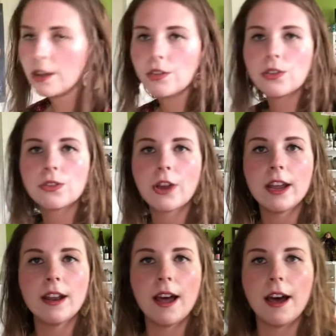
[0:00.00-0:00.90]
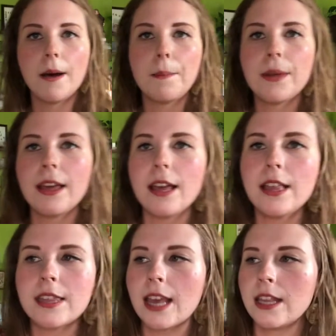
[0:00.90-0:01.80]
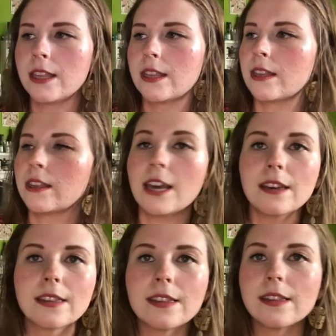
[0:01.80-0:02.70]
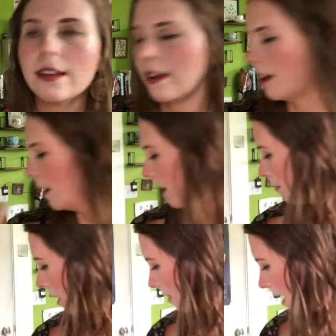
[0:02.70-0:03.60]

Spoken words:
straight up incense sticks like